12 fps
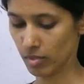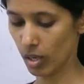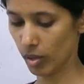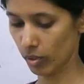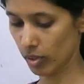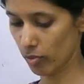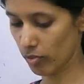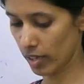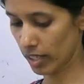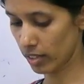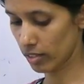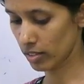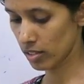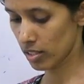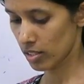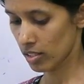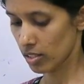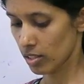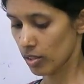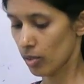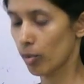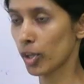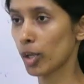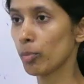Okay, fine.
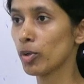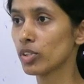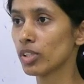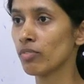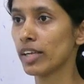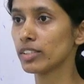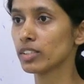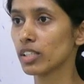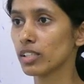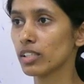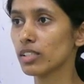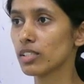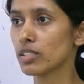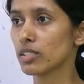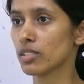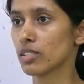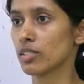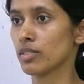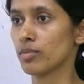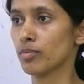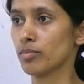What about the ventricles?